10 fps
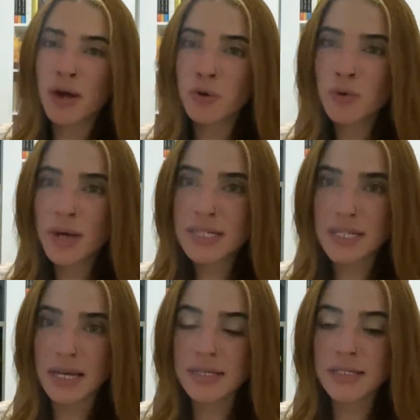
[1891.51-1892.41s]
I know you guys
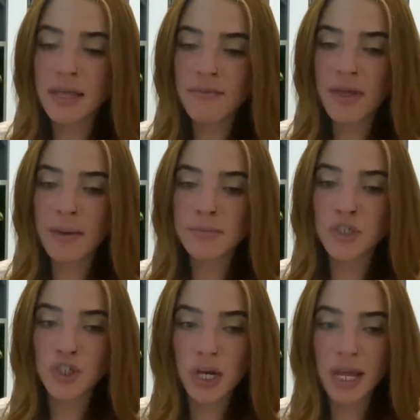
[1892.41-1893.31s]
tend to love them.
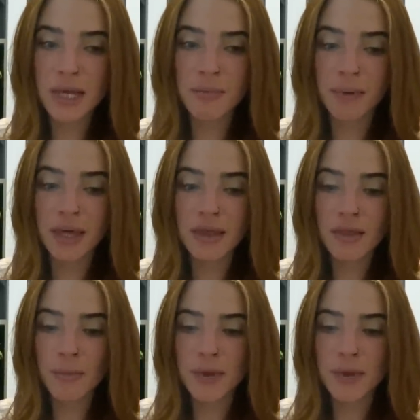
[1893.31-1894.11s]
Should I keep making them?